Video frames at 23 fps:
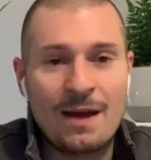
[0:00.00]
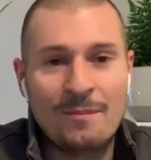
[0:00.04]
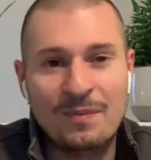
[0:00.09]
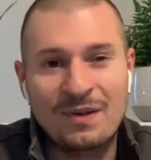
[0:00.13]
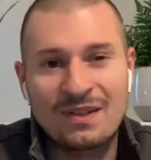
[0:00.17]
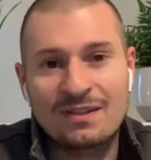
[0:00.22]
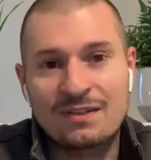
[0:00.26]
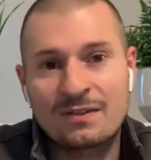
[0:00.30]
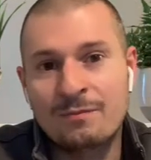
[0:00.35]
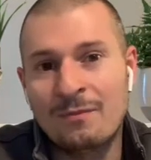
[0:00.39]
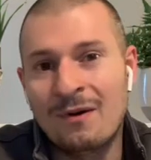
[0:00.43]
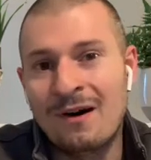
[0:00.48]

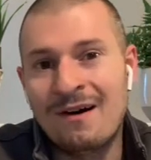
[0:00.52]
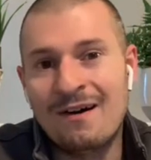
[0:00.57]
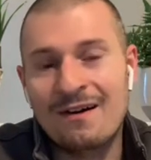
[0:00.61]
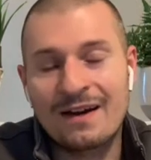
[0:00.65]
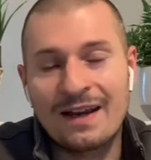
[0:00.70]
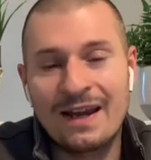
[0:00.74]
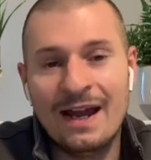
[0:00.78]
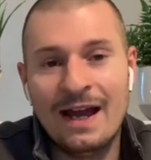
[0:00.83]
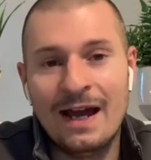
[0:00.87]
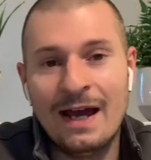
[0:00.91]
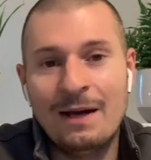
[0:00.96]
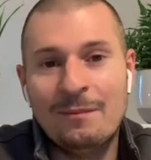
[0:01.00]
and
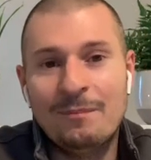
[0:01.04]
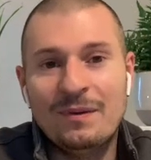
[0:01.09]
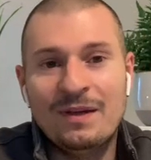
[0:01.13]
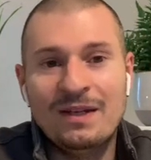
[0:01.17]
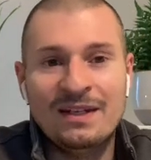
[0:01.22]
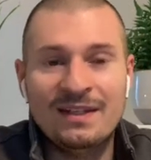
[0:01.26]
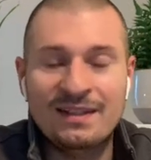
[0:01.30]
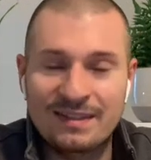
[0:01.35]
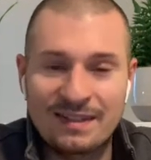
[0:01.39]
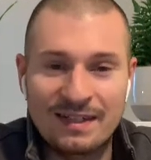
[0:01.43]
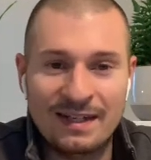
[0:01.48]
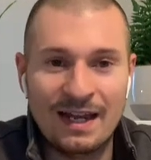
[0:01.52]
small-cap
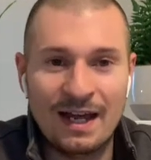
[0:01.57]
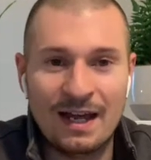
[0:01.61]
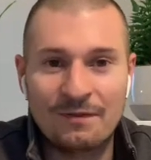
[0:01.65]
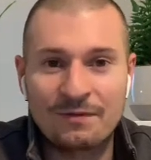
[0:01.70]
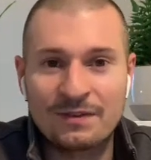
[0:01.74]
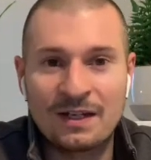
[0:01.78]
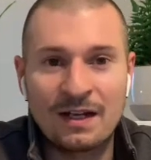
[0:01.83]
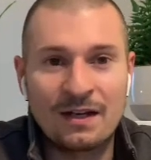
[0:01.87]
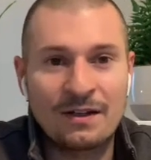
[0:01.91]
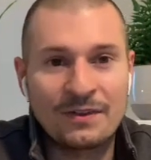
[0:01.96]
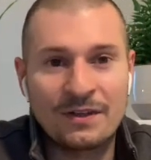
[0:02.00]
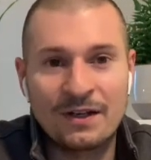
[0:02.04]

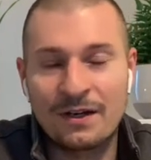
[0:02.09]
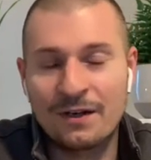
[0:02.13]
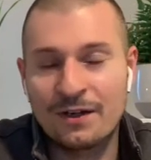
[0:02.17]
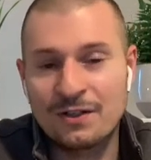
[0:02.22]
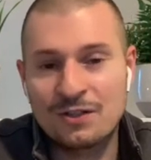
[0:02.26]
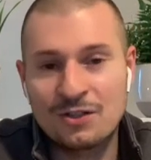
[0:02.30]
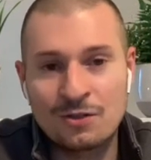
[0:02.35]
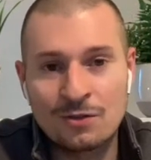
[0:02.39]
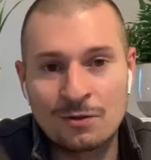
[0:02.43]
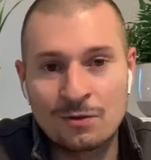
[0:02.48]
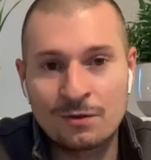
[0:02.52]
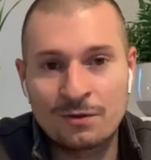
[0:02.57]
ETFs out there to
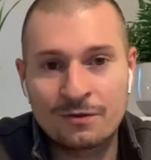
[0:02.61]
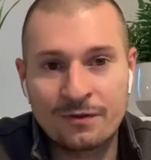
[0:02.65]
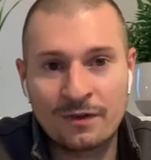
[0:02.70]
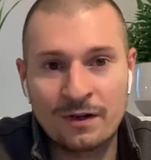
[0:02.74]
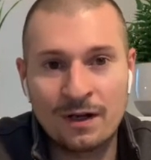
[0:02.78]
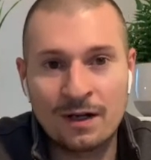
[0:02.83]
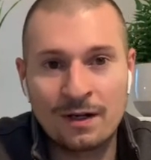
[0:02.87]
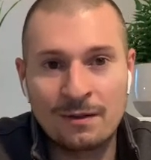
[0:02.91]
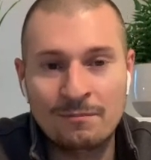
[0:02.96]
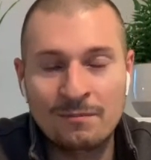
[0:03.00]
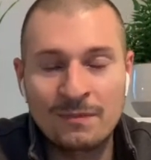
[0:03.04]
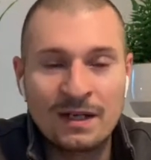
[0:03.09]
choose
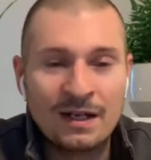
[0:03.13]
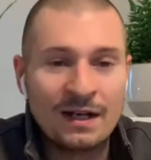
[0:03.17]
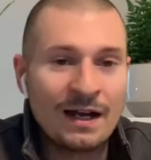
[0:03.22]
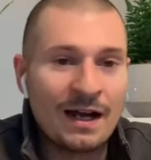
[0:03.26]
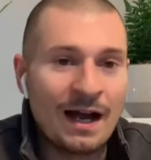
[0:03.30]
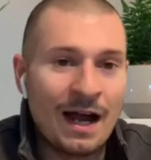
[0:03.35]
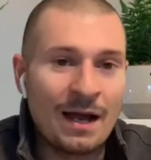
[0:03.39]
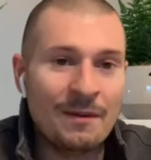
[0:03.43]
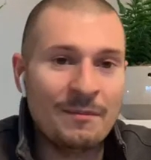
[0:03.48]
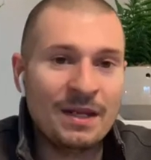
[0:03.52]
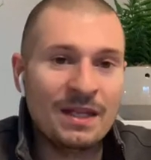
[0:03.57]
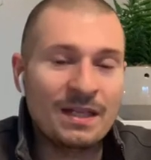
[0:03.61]
from.
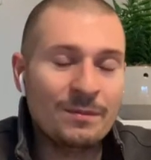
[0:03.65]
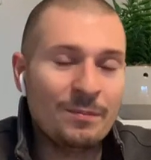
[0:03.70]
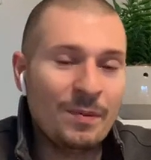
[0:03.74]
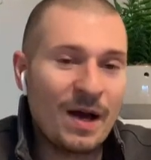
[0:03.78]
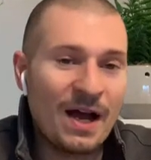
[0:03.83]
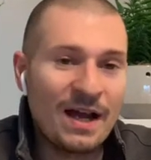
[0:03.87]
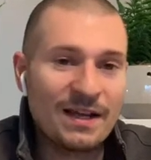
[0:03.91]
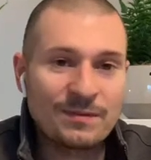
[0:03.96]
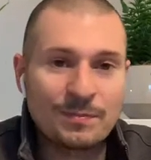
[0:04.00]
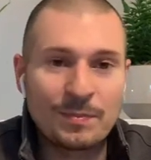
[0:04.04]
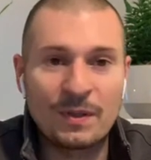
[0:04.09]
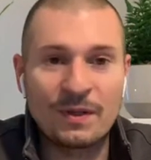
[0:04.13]
I mean, the
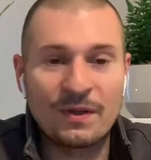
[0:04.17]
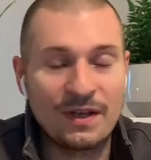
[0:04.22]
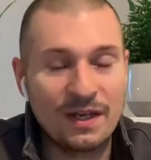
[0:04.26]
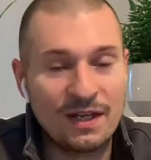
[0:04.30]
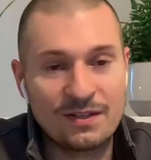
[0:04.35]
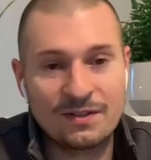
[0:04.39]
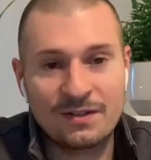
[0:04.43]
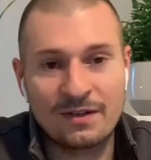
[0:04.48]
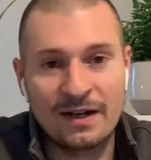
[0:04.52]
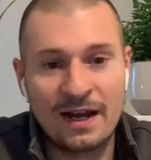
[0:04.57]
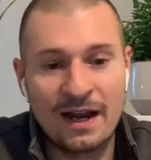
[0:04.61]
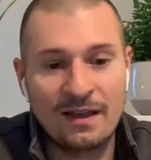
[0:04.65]

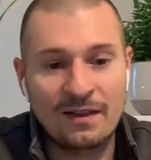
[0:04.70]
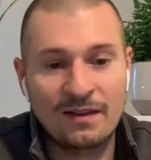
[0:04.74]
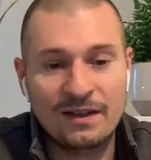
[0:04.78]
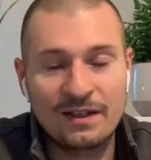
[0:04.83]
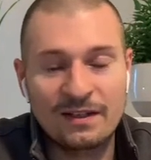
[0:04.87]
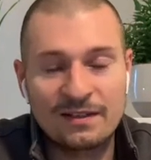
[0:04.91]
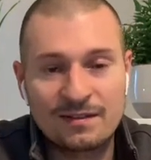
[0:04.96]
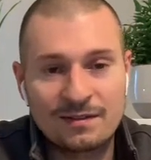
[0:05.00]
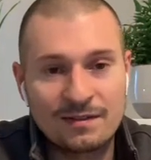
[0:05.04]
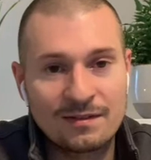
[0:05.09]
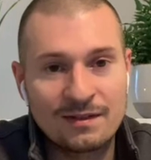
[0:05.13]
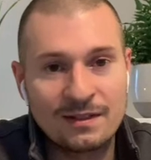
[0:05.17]
possibilities are
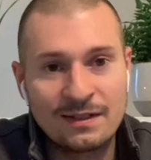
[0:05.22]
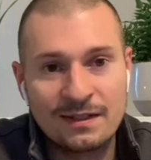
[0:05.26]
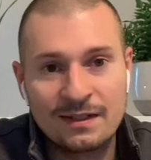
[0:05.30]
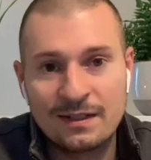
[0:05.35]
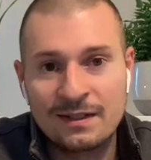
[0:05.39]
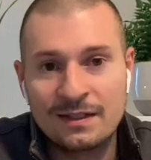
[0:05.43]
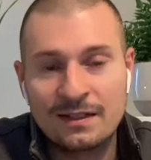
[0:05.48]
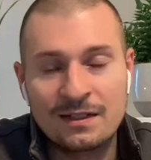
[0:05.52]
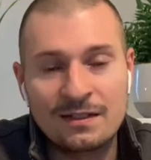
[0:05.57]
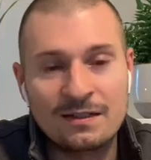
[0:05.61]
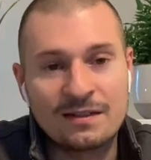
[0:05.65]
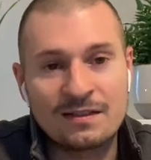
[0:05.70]
endless.
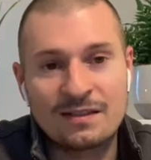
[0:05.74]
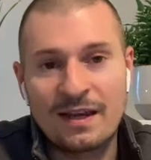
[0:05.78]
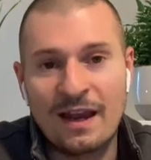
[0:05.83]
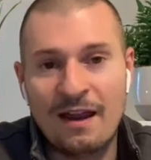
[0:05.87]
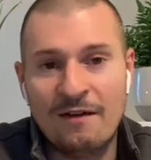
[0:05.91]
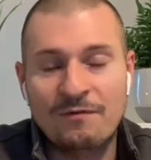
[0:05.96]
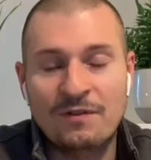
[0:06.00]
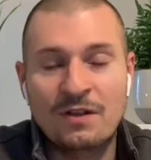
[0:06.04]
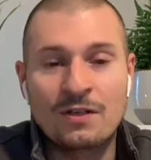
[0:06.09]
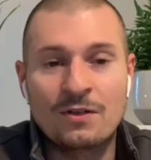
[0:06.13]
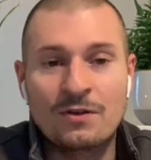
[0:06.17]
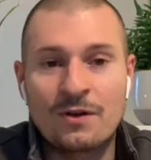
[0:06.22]
You just
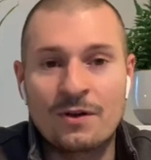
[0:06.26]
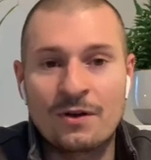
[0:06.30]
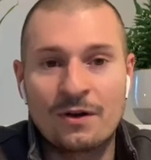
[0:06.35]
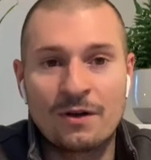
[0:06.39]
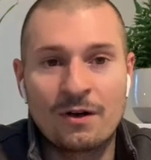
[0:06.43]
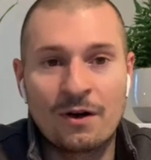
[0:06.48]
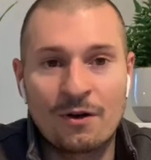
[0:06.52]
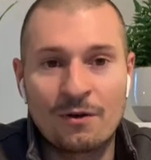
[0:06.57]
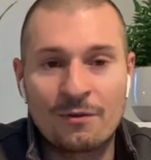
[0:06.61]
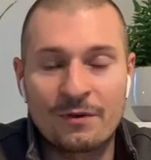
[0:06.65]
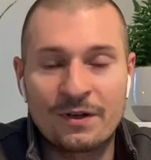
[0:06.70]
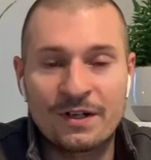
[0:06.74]
have to do your
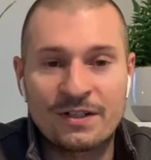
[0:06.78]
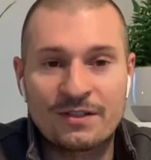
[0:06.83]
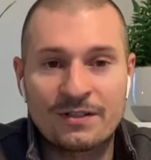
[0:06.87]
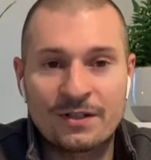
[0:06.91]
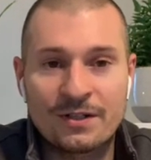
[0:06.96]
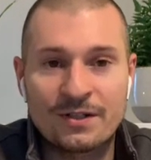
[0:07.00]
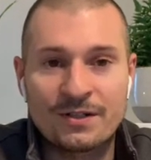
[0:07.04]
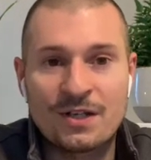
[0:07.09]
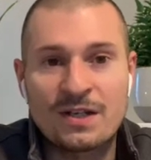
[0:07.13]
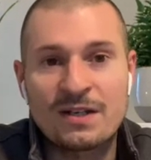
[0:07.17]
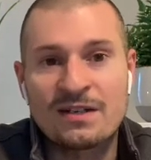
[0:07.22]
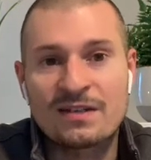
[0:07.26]
own
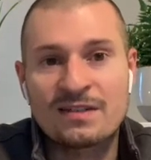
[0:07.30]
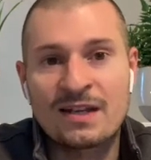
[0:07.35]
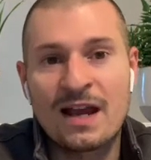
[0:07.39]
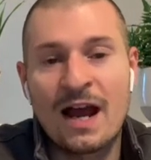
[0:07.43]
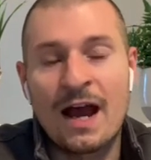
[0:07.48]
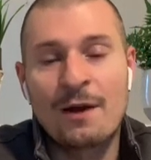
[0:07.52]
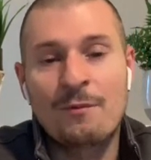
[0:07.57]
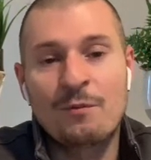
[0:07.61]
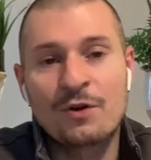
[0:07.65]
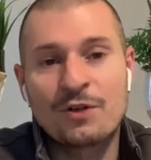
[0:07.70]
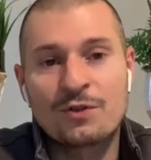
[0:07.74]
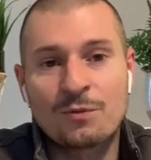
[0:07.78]
research and
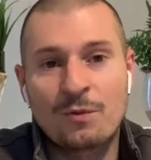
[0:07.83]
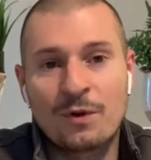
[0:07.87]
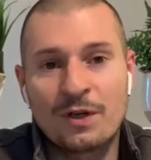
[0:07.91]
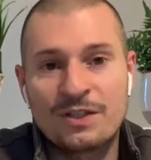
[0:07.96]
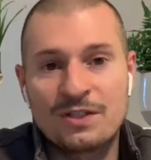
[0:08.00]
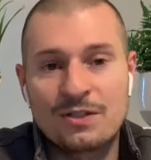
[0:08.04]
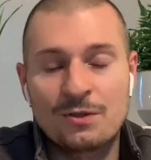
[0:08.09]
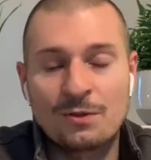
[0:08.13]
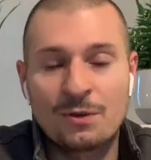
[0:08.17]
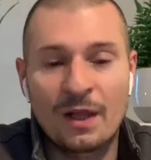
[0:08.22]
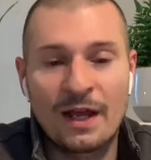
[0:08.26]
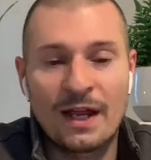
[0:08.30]
decide which ones
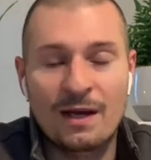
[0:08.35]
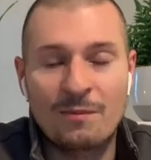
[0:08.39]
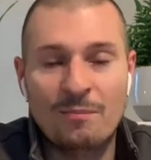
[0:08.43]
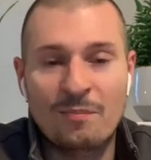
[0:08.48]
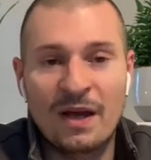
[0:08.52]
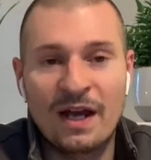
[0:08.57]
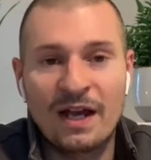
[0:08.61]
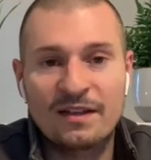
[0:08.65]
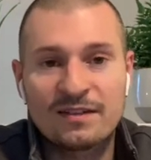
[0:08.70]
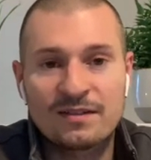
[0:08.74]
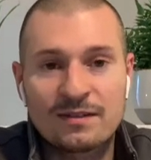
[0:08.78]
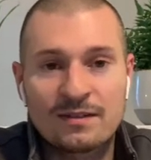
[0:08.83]
you like
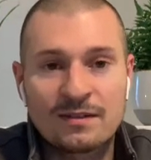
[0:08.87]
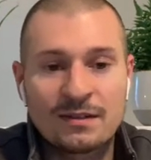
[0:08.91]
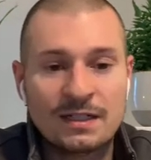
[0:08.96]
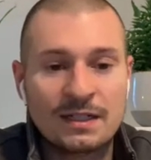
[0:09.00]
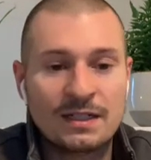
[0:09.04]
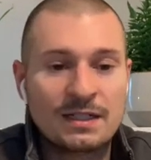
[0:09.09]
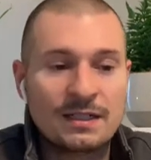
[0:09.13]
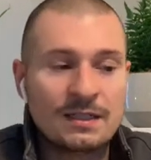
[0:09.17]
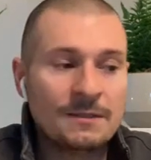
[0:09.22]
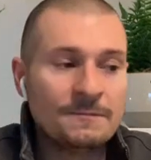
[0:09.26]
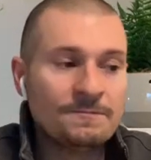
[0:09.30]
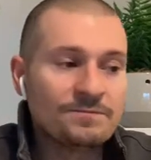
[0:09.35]
best.
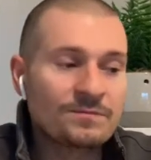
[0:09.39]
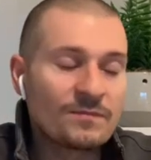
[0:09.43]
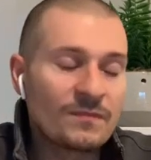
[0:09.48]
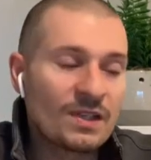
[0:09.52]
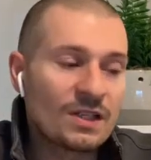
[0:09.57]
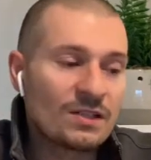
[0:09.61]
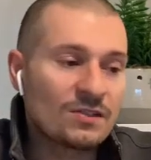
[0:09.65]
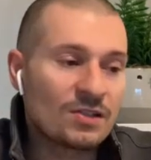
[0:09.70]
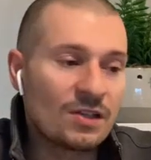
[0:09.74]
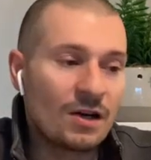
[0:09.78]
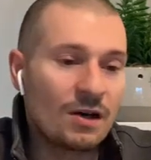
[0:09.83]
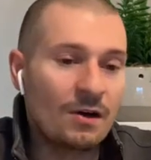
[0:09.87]

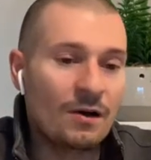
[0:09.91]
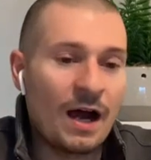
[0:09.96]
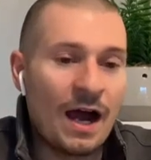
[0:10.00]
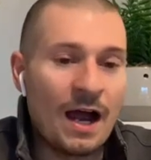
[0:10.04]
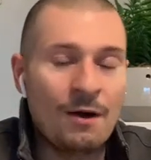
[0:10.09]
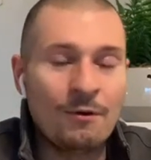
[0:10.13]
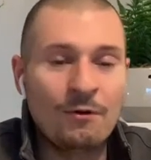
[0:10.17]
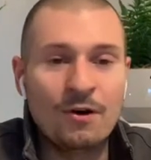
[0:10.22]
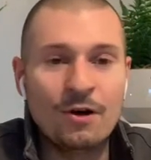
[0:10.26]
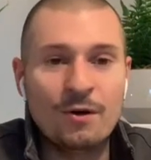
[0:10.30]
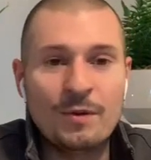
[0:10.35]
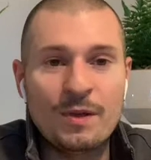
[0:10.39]
So I
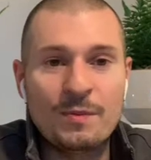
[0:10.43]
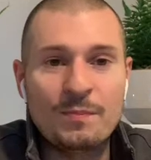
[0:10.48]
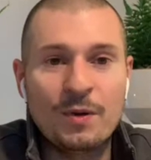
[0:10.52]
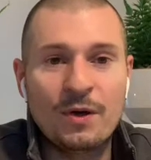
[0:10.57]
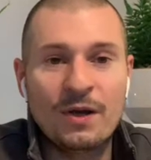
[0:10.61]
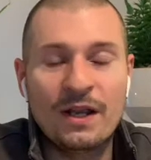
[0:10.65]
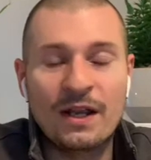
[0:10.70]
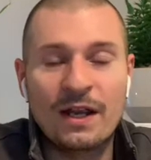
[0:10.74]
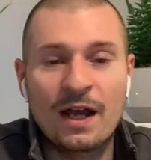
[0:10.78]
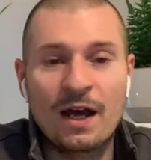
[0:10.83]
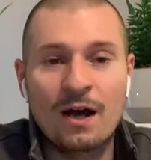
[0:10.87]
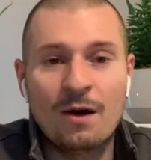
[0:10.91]
will be
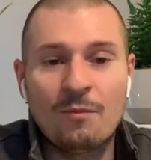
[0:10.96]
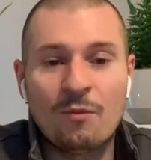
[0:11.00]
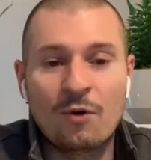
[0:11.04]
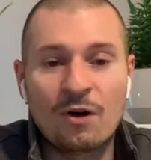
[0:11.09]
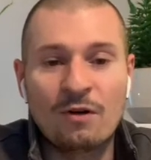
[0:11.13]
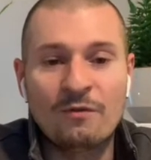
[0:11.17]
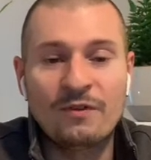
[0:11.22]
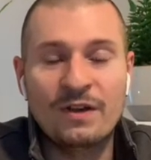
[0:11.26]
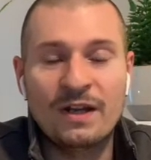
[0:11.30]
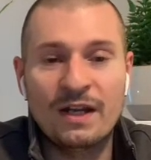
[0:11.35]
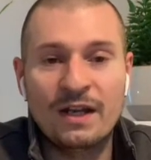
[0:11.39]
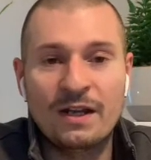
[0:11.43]
putting out
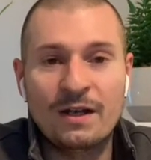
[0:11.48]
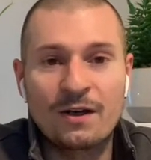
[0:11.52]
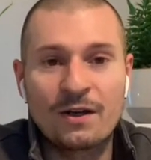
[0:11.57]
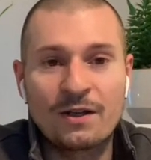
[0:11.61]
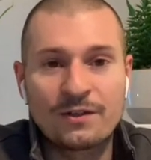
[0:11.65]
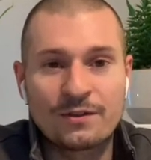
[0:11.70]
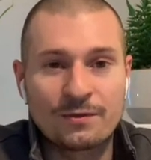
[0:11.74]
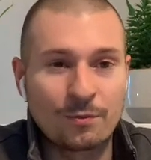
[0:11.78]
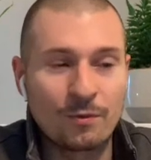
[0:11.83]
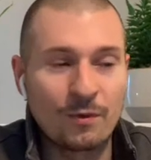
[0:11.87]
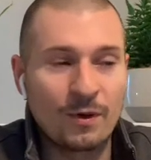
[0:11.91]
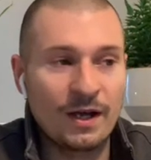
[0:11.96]
more
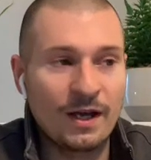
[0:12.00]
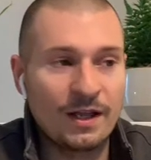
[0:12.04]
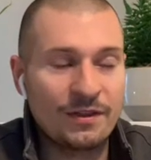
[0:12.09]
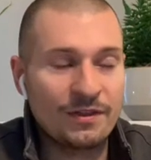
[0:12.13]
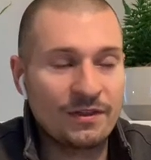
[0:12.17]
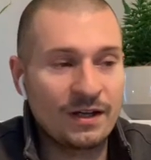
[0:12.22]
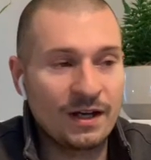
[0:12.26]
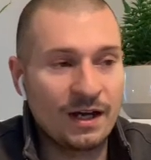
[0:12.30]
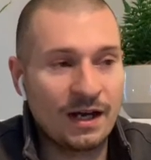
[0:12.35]
videos with